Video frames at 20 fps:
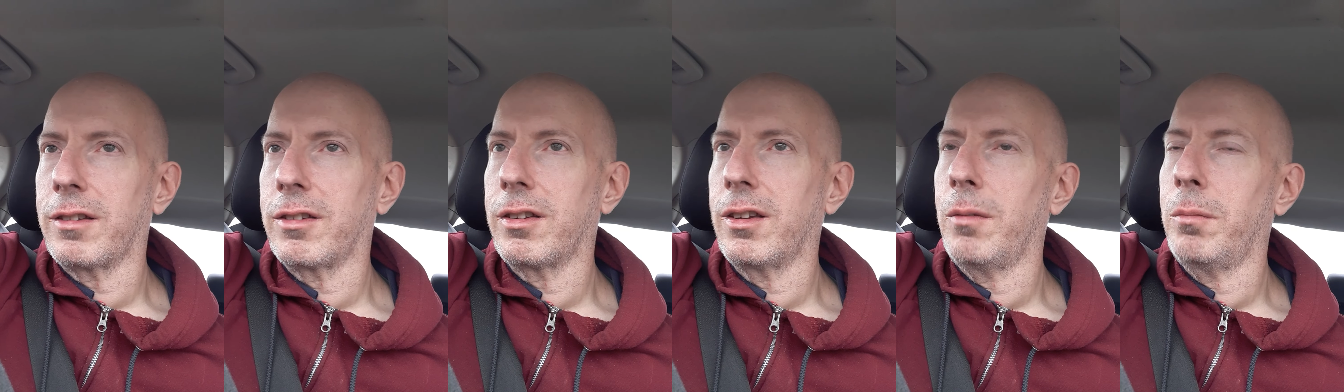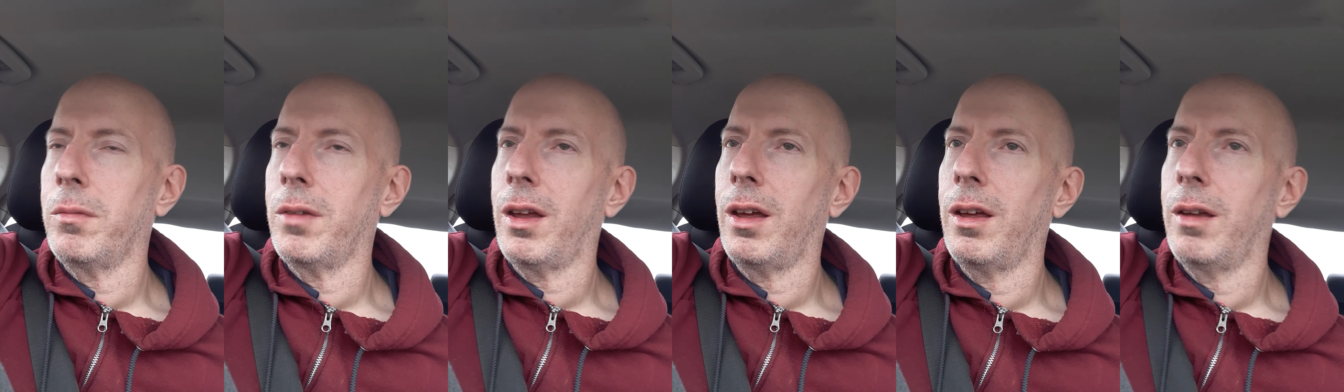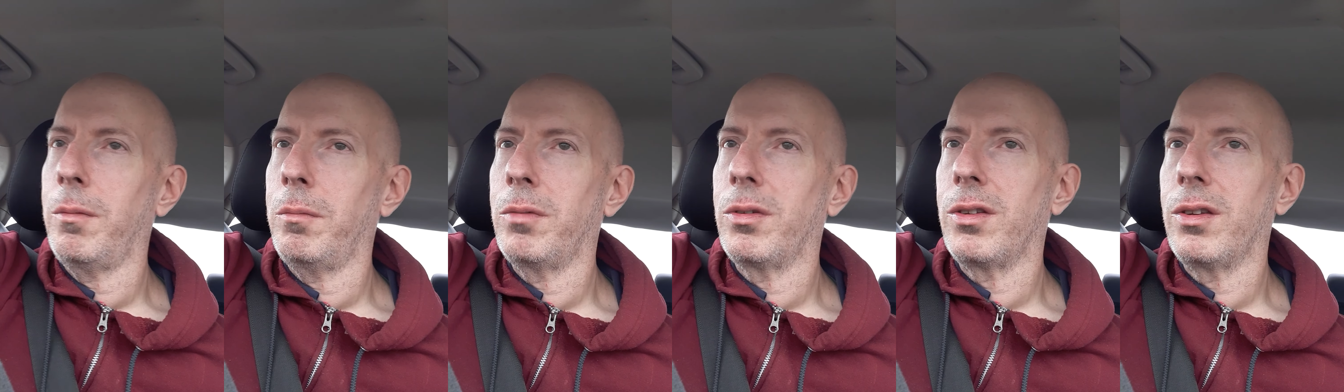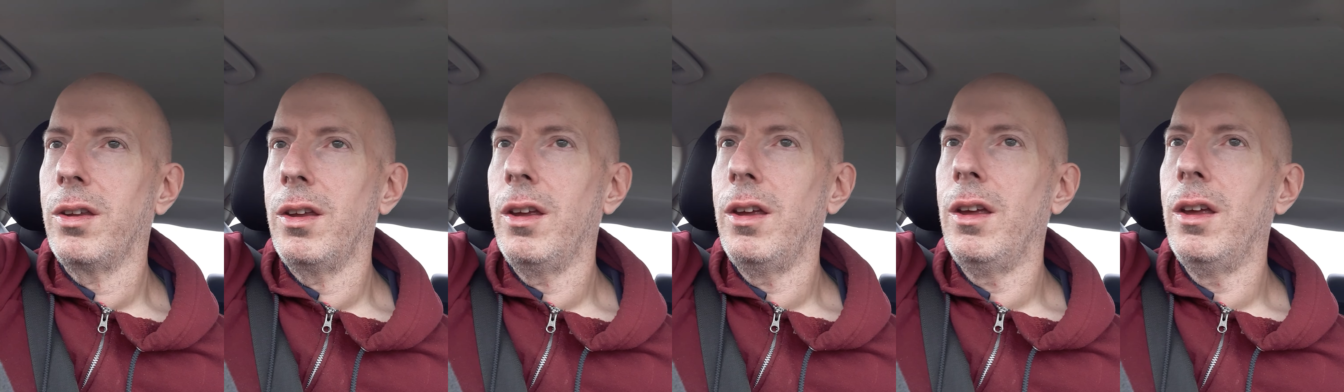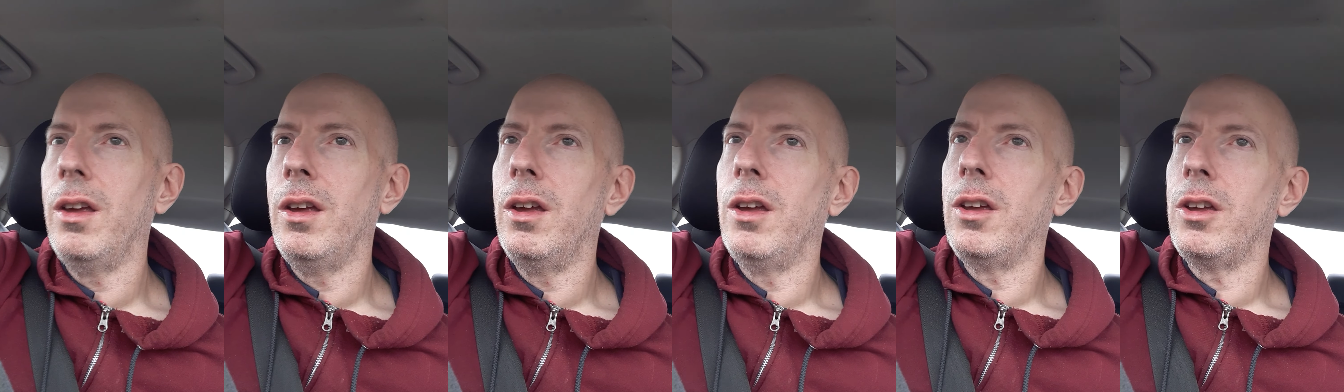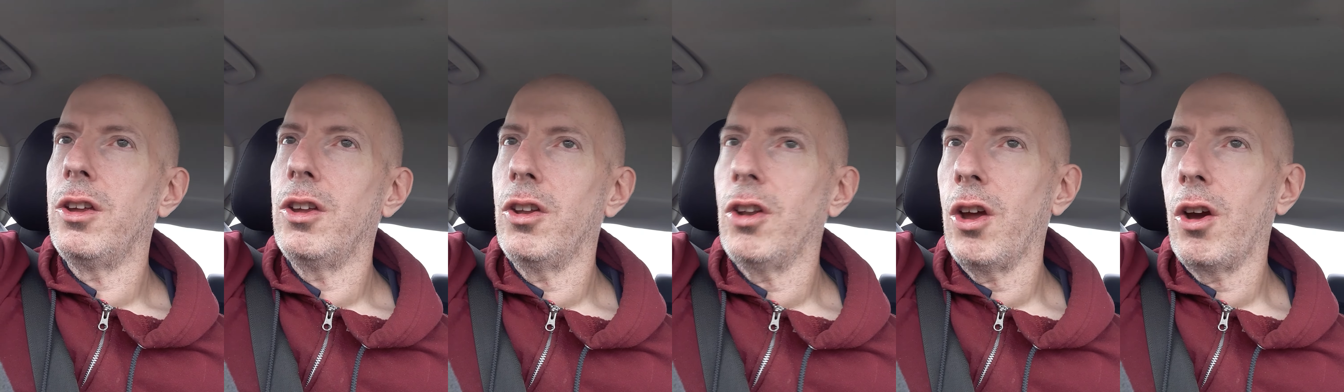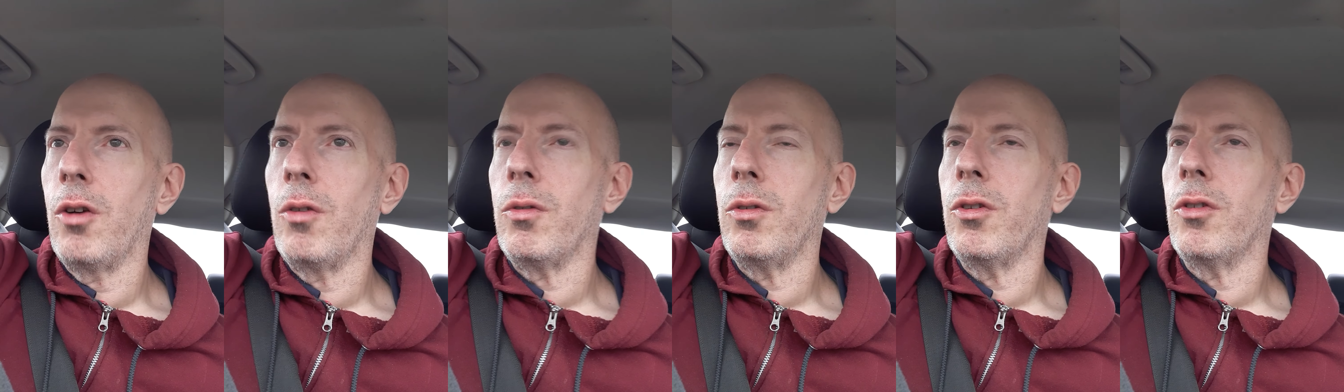Sometimes,
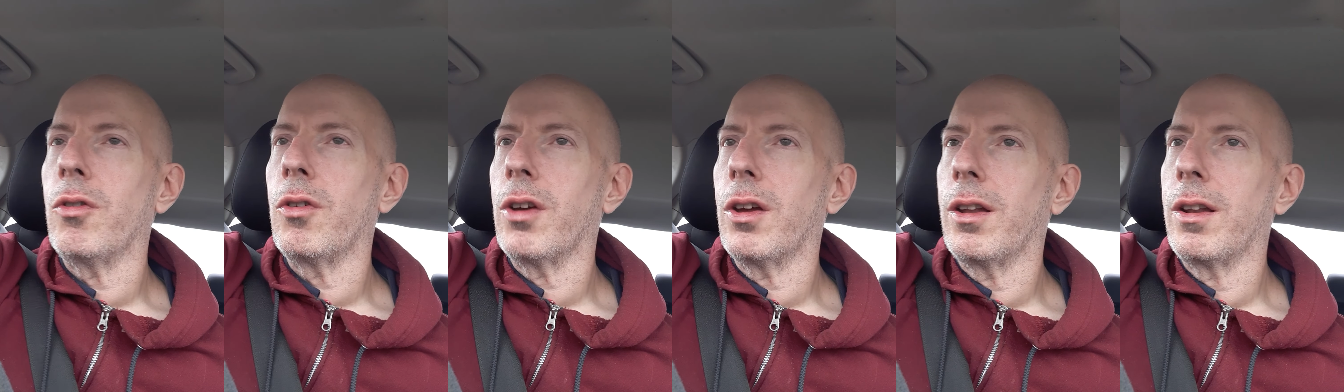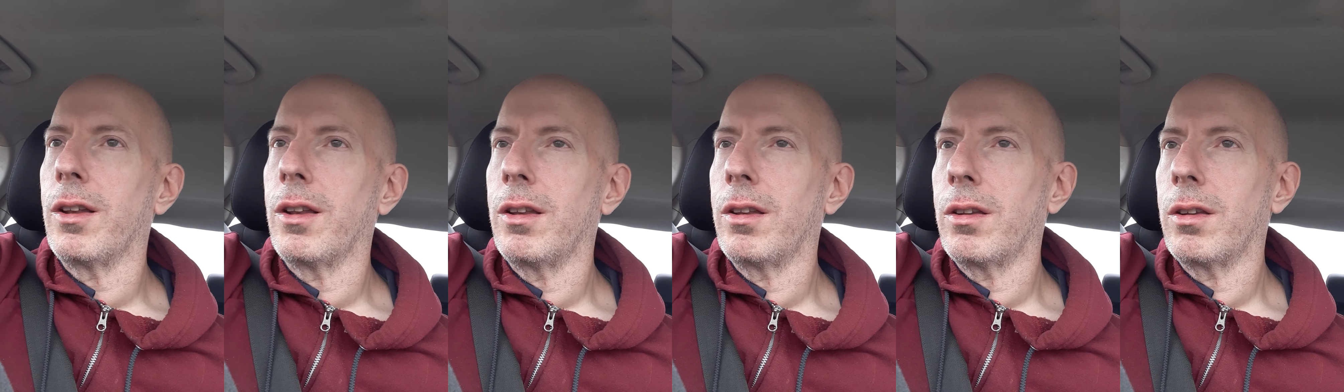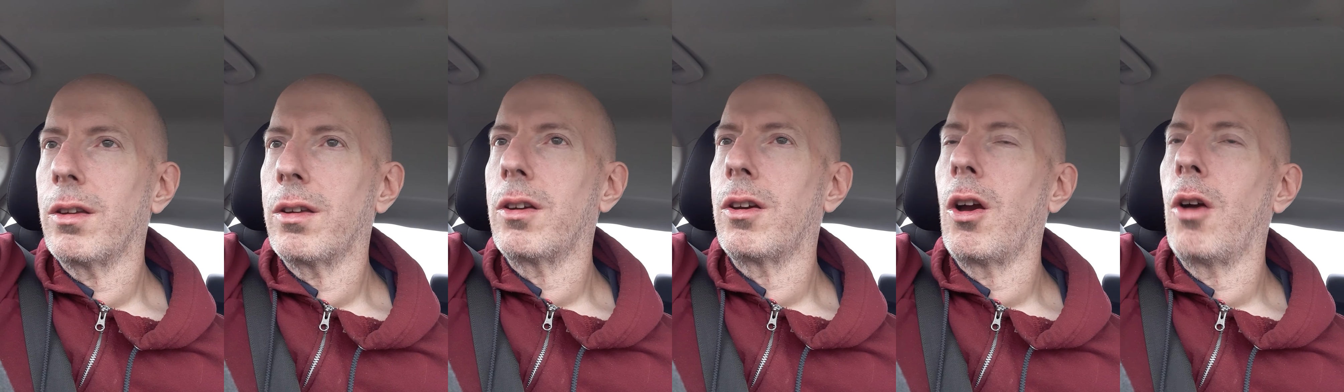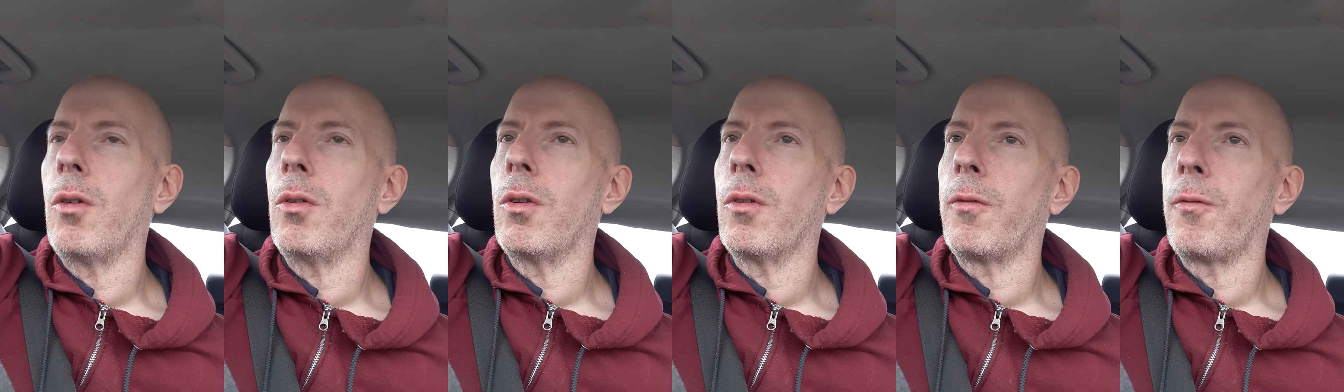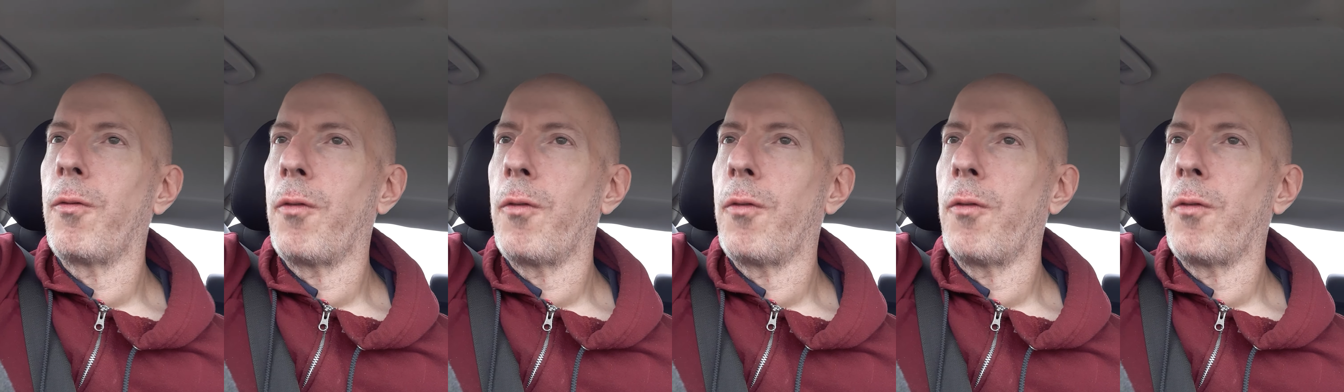you can go to